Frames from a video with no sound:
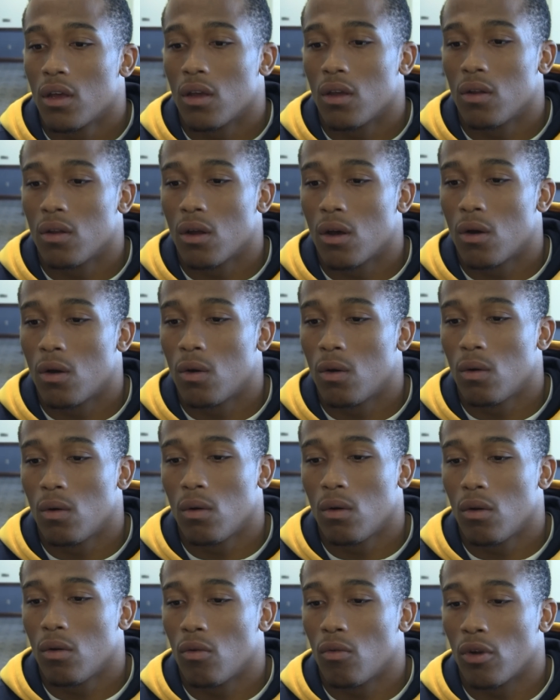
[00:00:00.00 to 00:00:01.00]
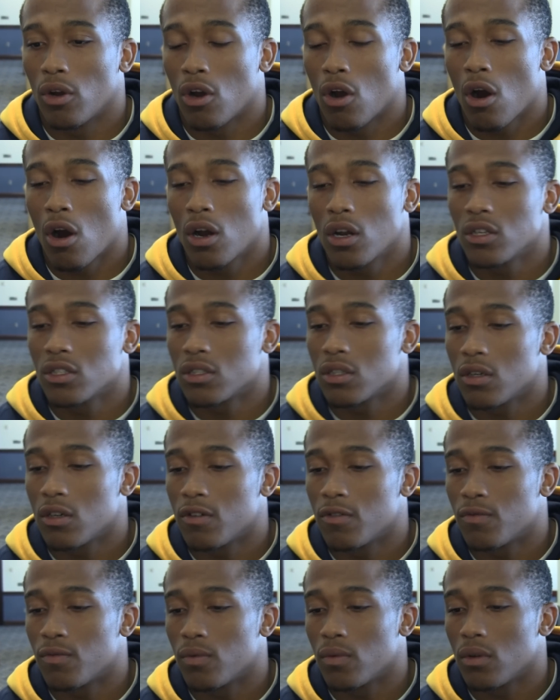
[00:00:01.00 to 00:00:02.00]
you know, regardless
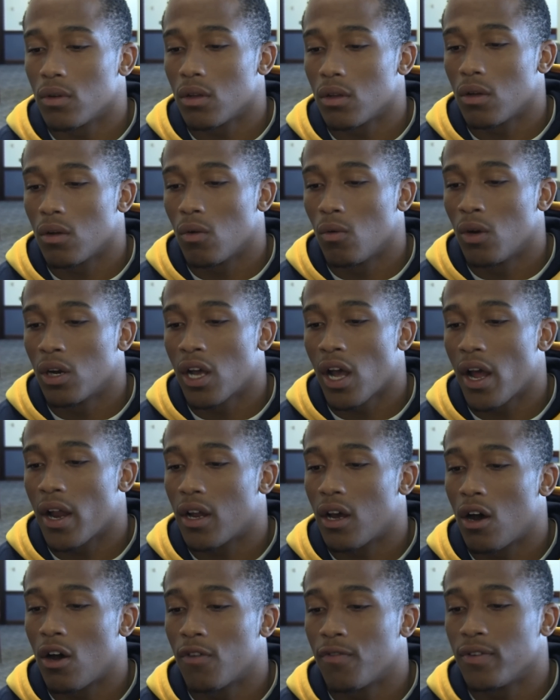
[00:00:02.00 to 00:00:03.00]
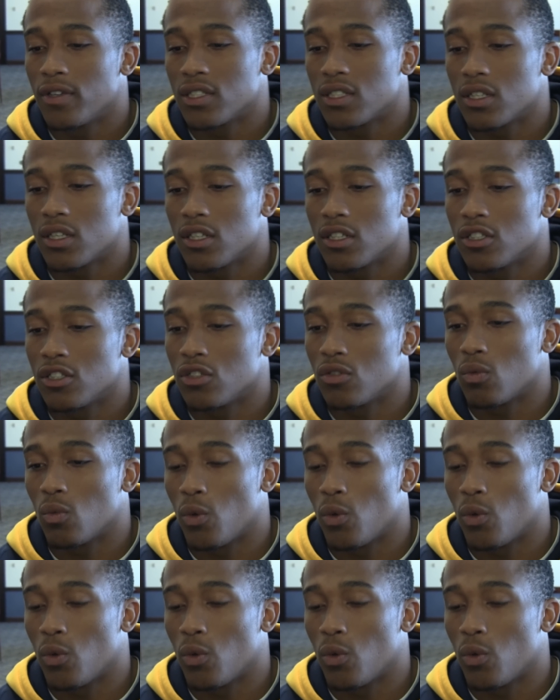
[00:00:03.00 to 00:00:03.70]
of what kind of offense it is.